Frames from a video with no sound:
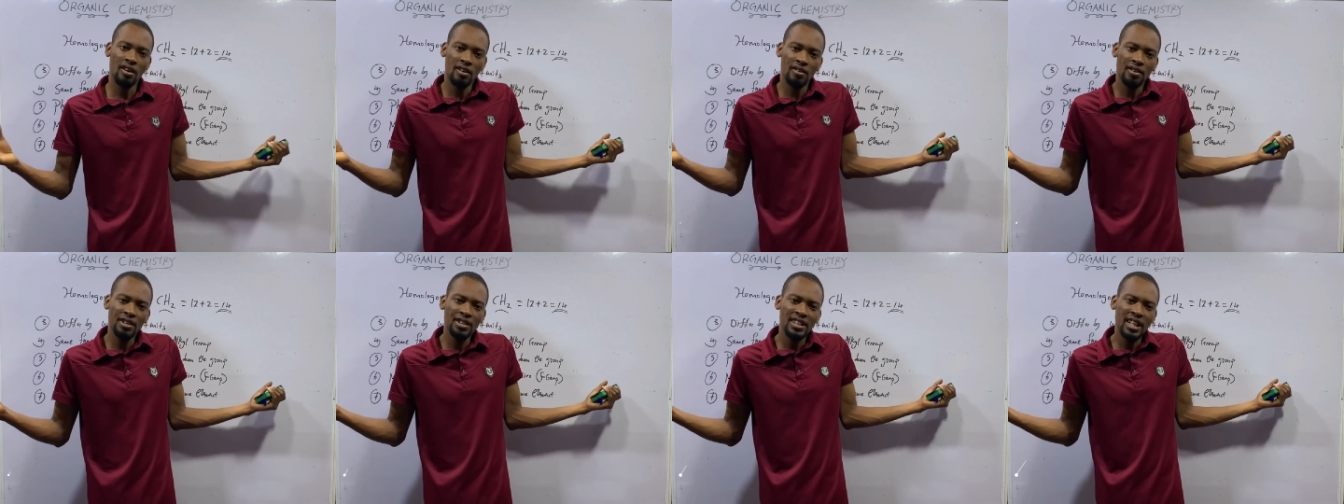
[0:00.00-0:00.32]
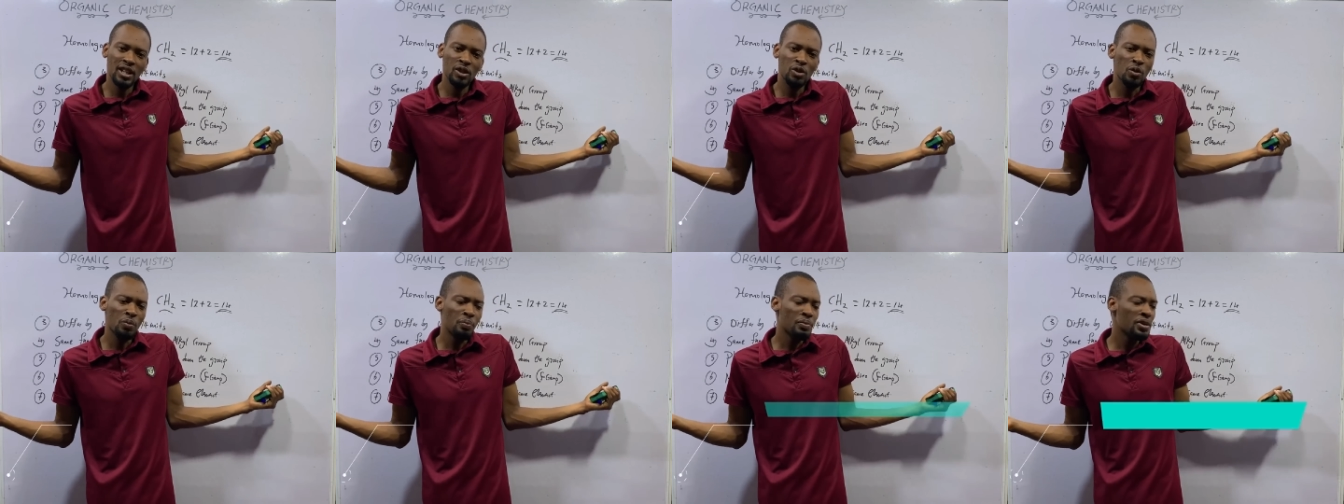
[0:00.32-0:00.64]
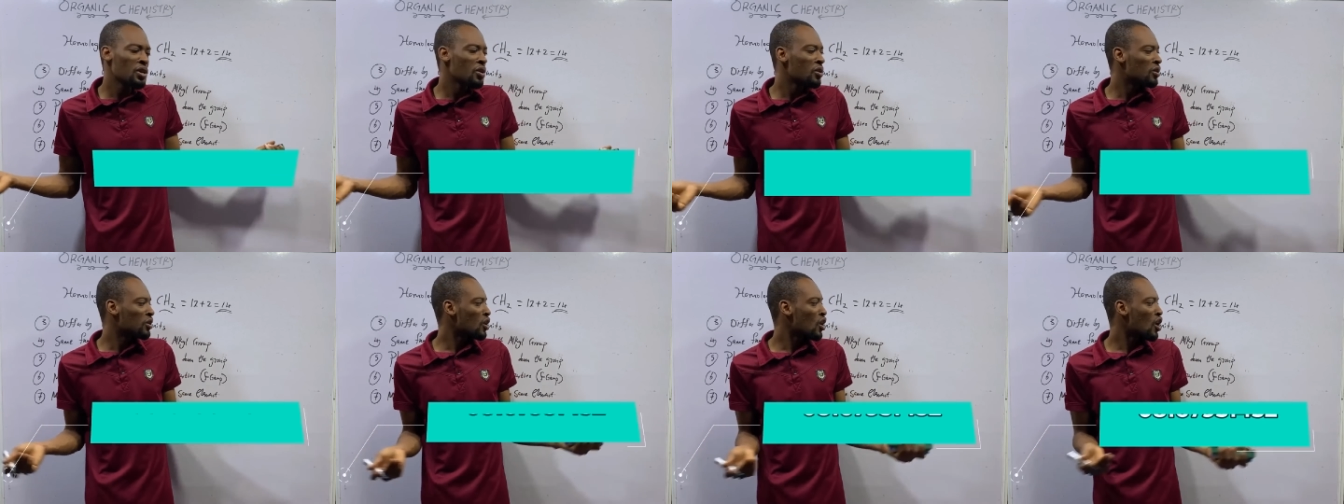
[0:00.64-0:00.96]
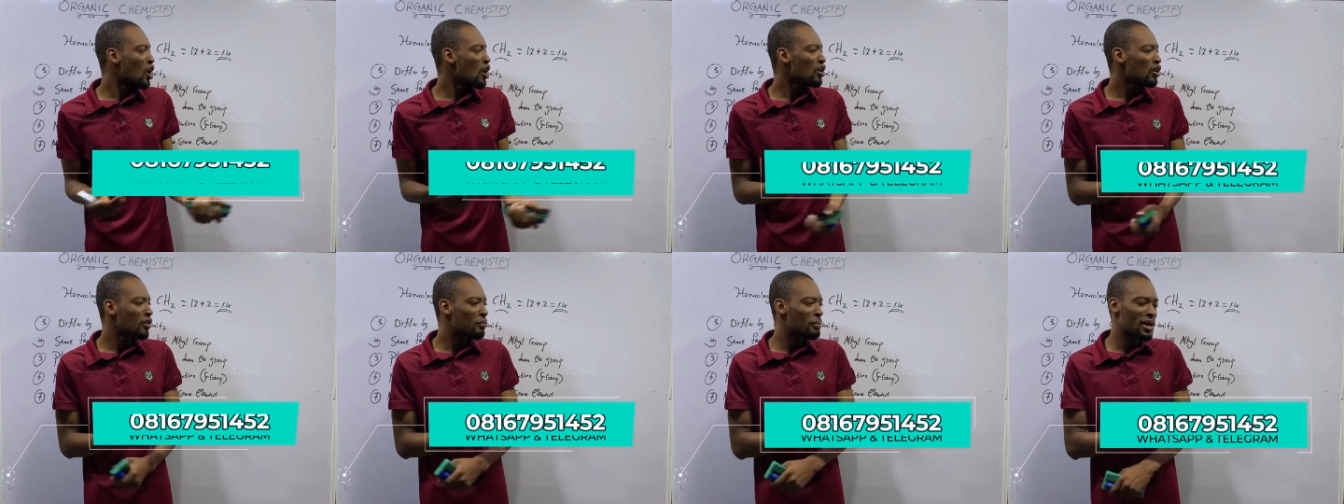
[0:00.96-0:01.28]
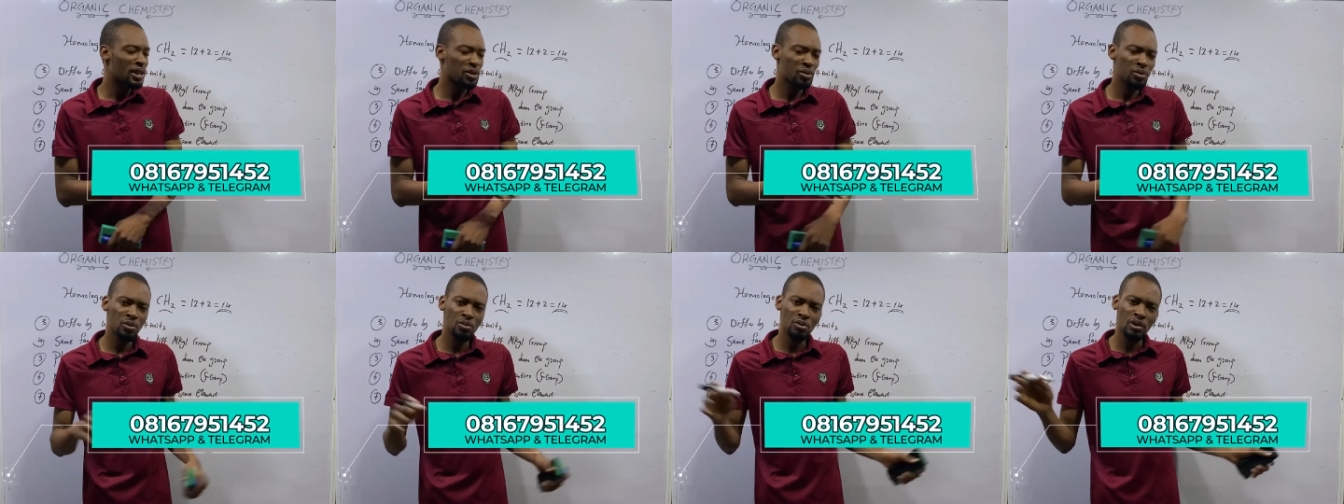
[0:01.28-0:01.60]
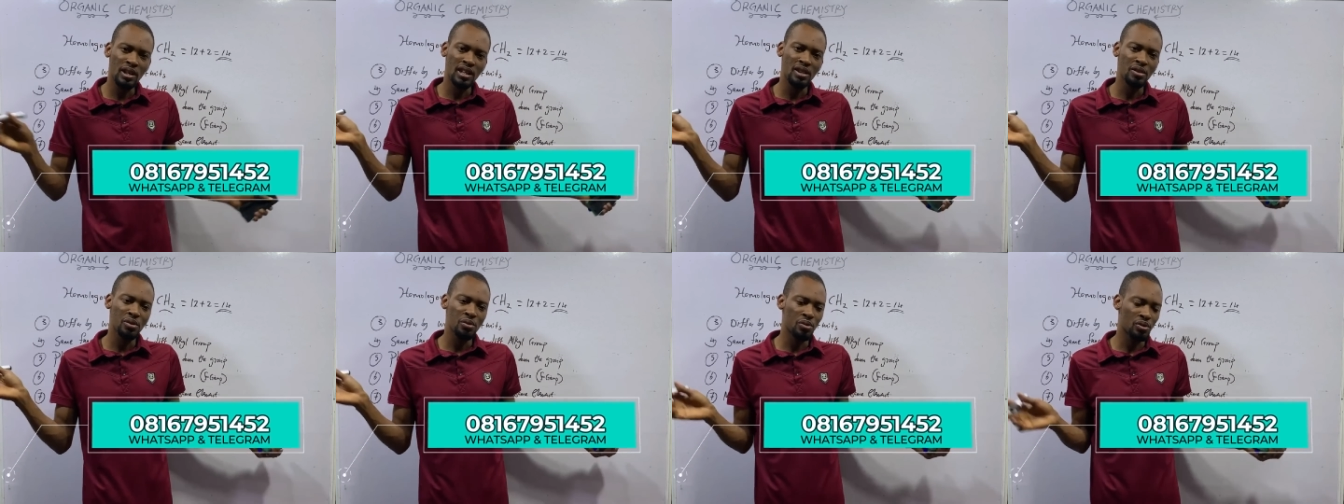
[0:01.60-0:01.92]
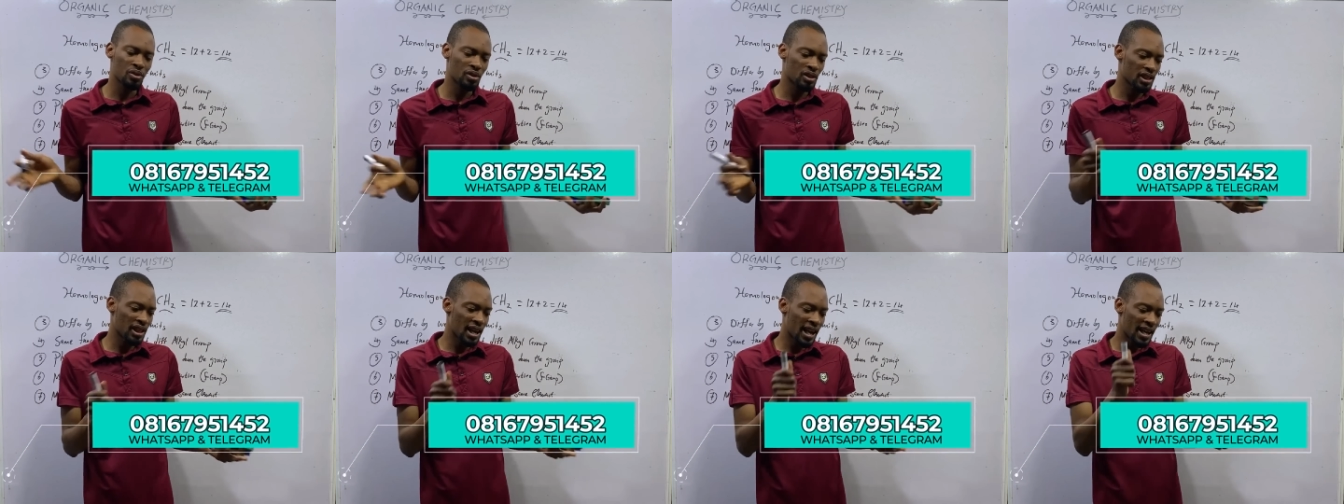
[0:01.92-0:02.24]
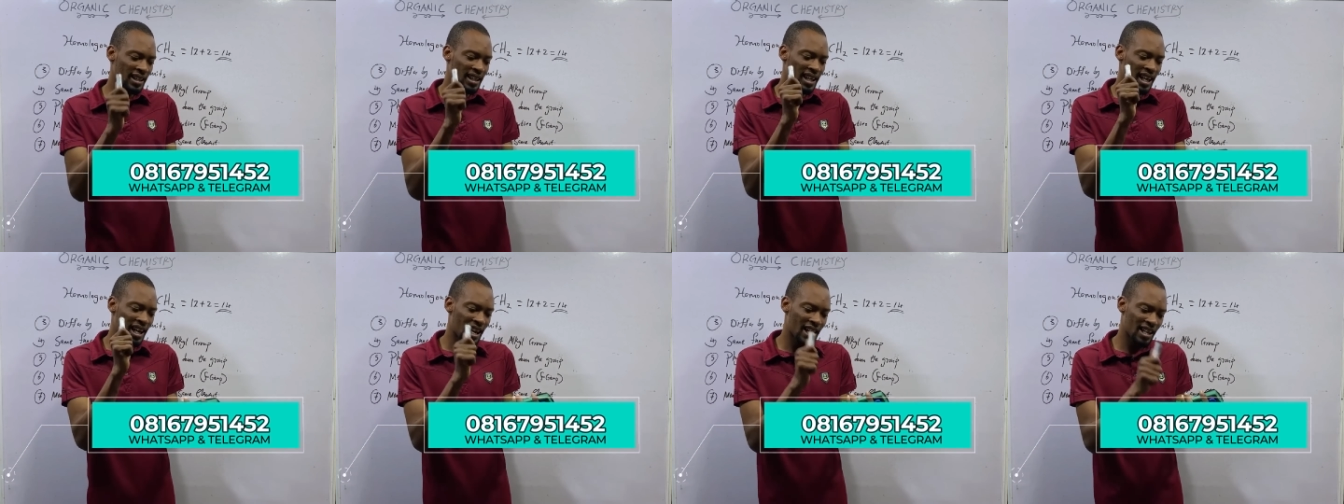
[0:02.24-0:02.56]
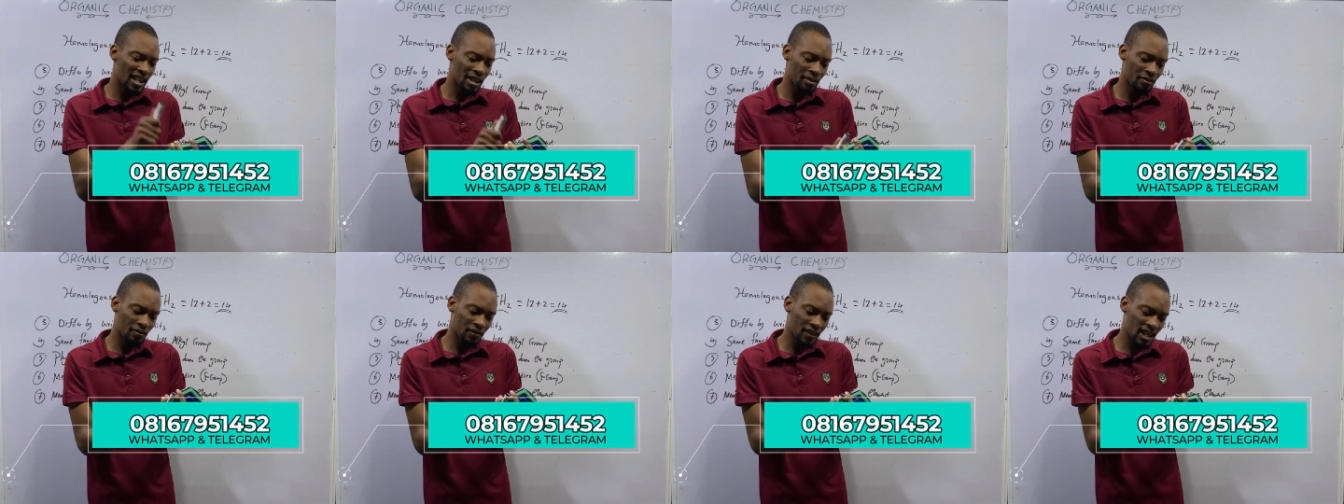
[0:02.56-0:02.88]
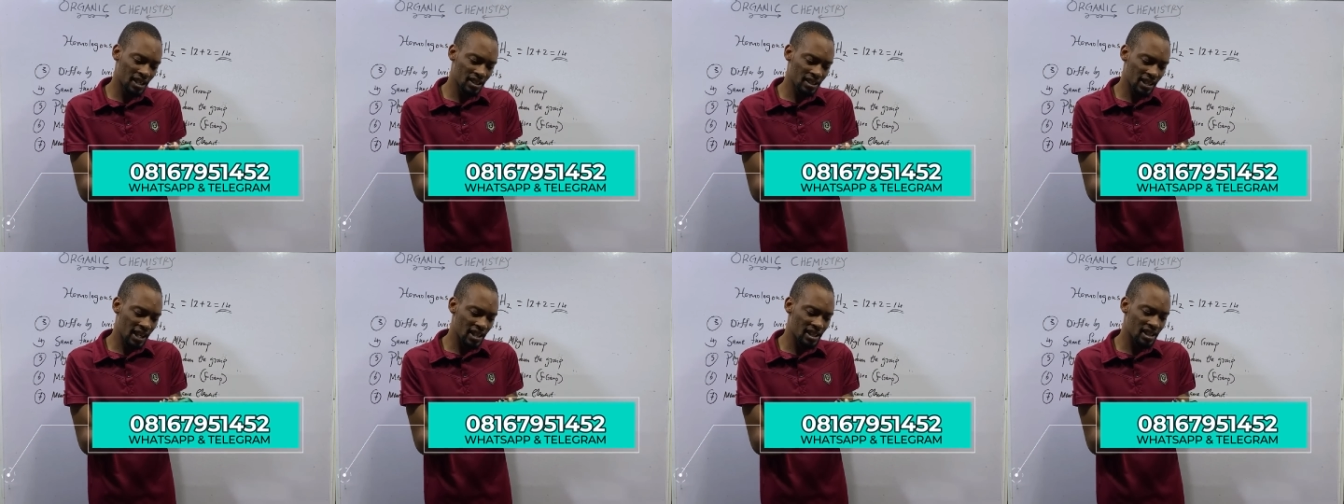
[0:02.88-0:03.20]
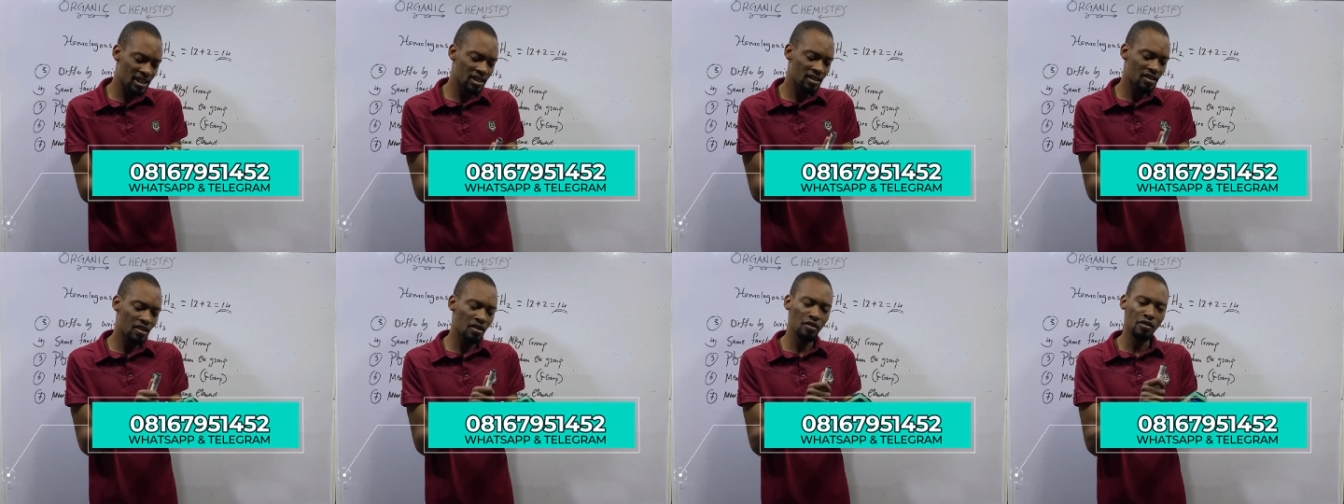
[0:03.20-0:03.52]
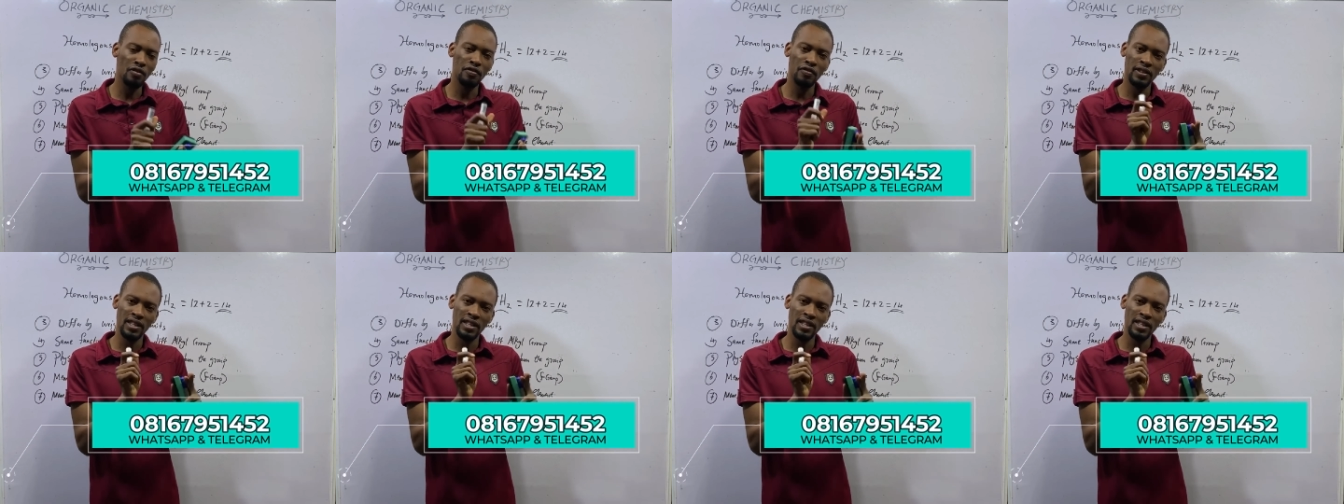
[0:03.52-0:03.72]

Reach out to me on all of my social handles. Either I am Flash Isaac or